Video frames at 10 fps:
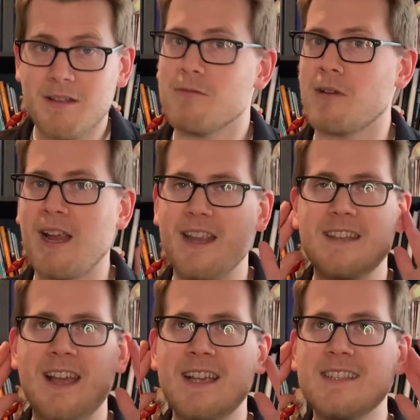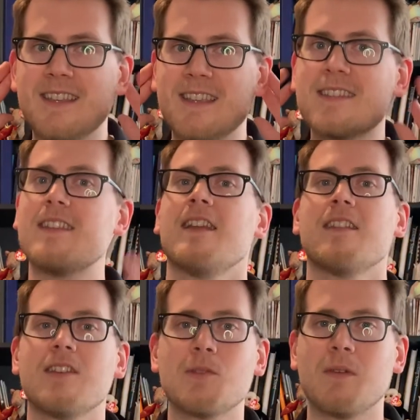Right, nice listening
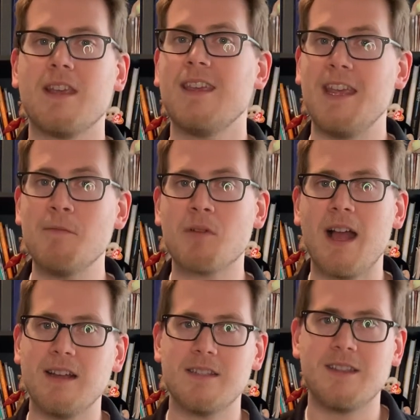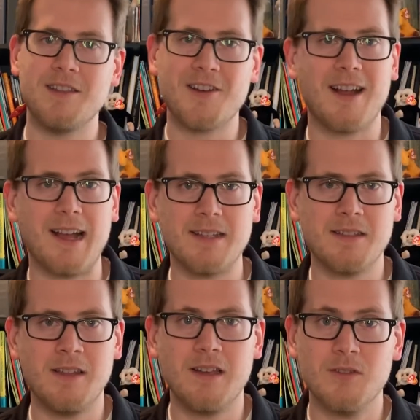this week. Keep practicing your highs
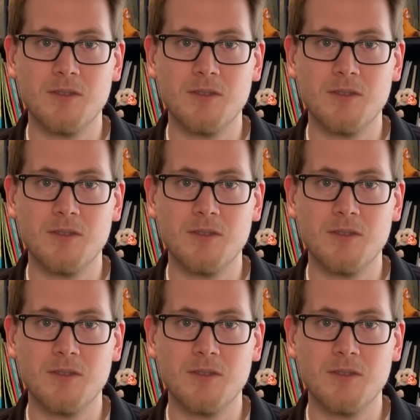and lows.